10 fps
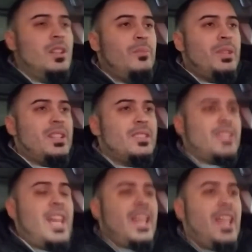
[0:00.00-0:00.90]
because
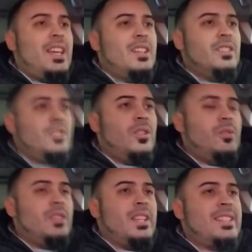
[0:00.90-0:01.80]

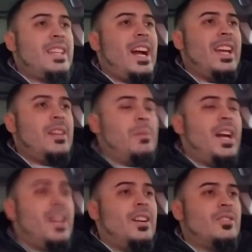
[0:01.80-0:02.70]
let's say I hit
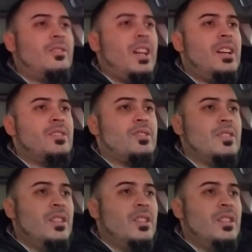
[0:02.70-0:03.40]
my Entourage